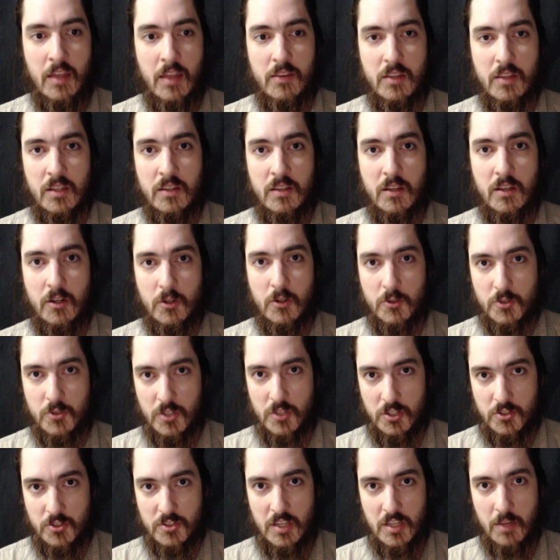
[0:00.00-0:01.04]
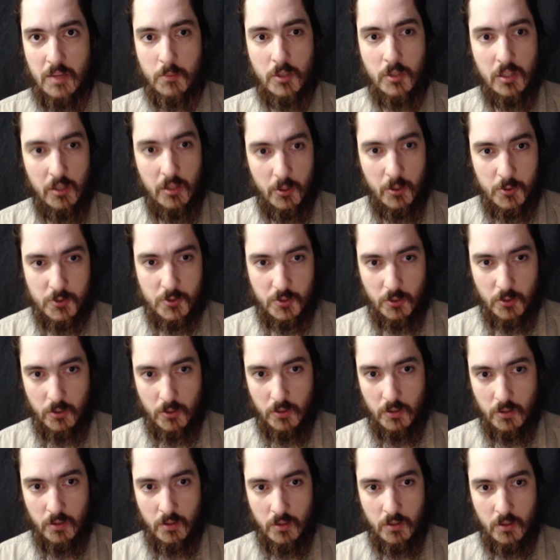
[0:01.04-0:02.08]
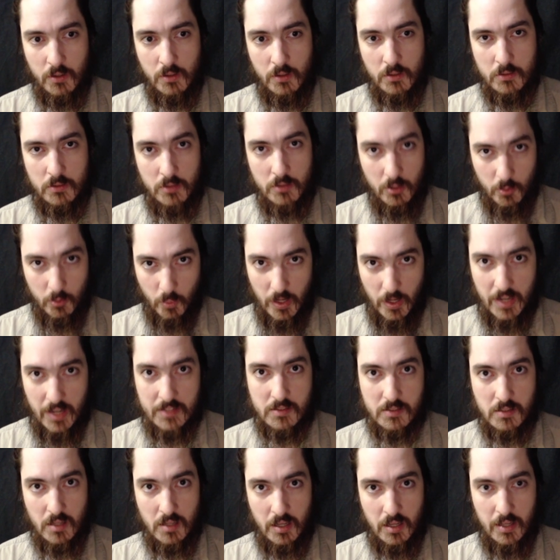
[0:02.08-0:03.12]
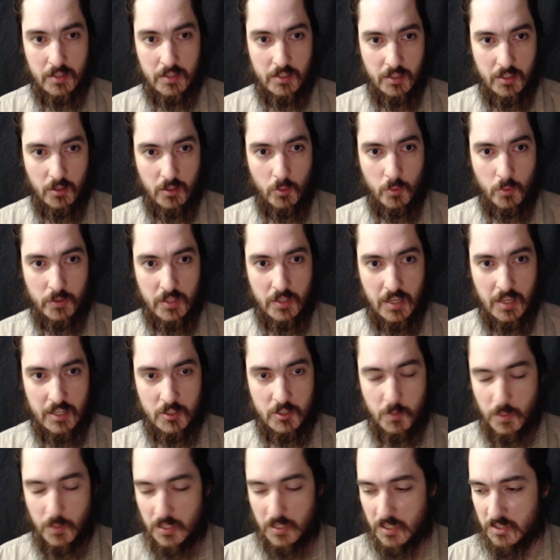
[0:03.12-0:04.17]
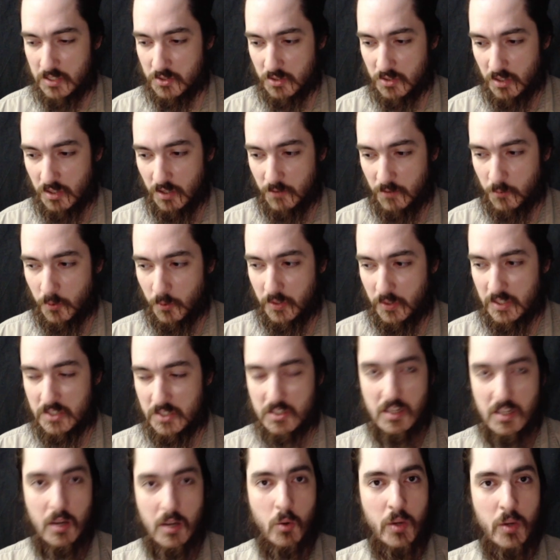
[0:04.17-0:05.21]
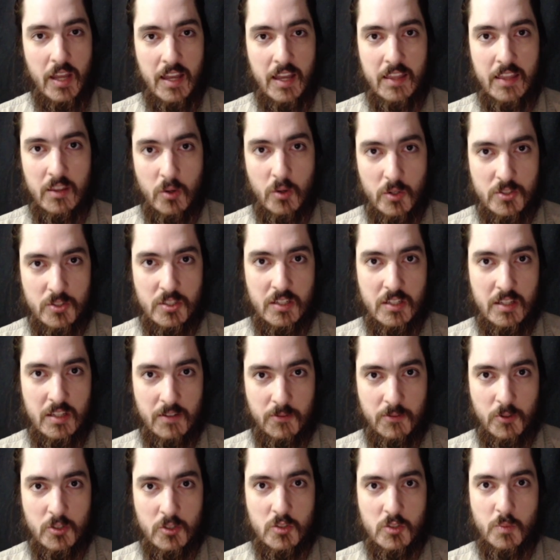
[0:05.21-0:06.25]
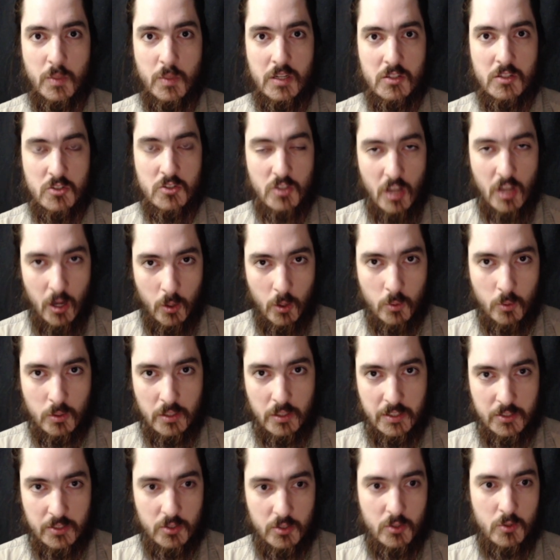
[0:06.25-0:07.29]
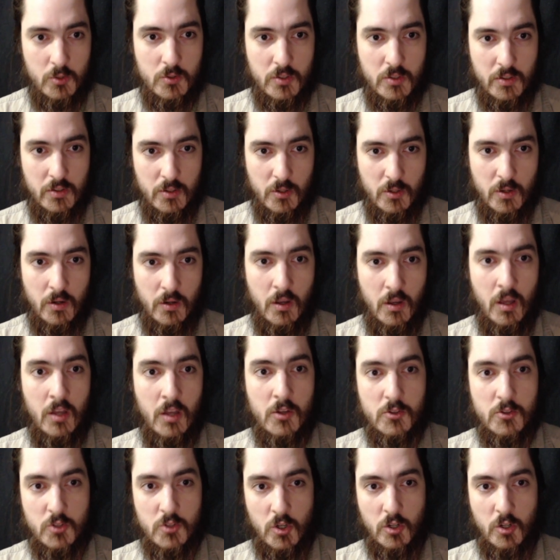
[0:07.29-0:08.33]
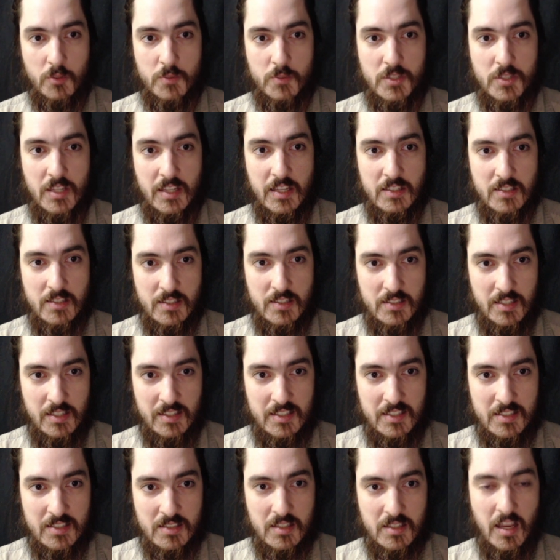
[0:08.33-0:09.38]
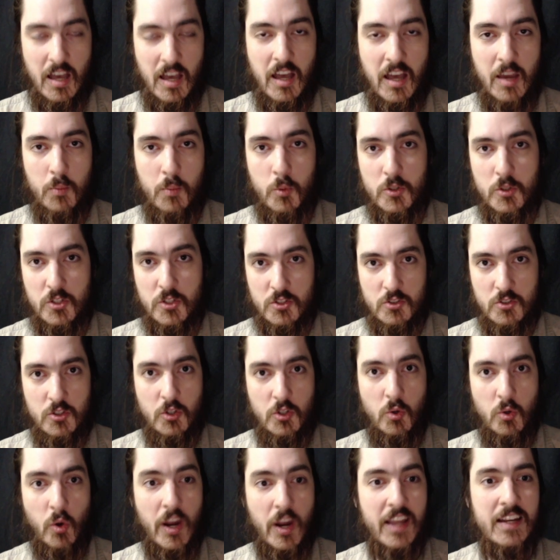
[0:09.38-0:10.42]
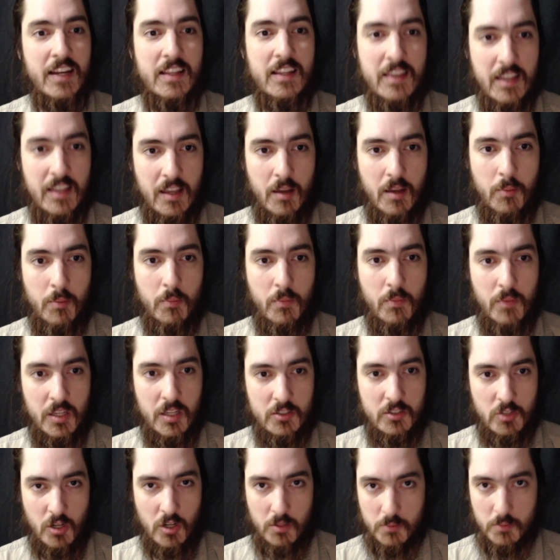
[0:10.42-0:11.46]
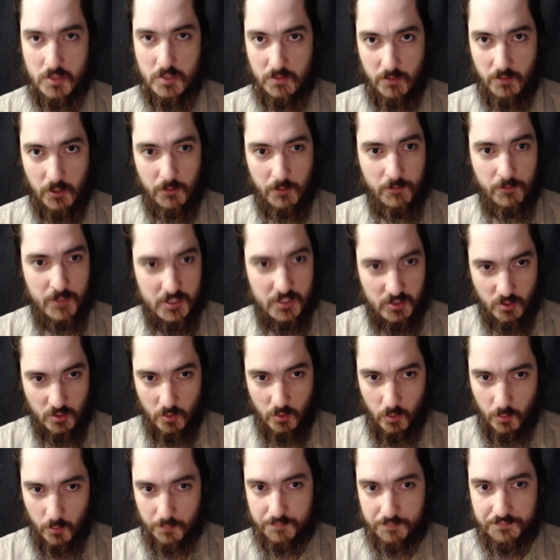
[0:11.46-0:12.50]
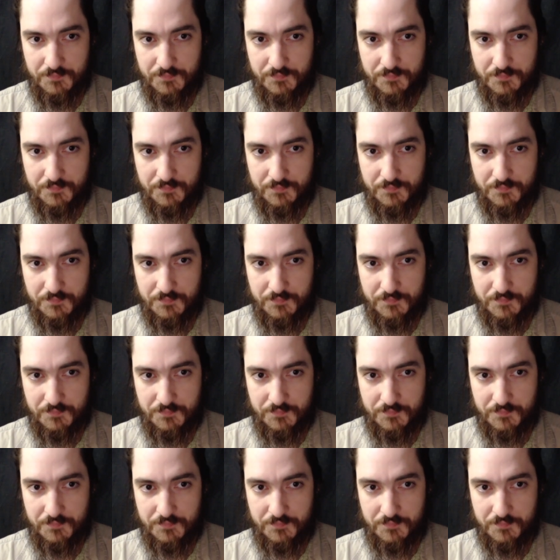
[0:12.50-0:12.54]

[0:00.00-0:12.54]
Then there's a step closer to the right side here with the HBD stuff where they say, okay, there is a difference, but it's totally due to their circumstances at this time, which has degraded them in terms of their physical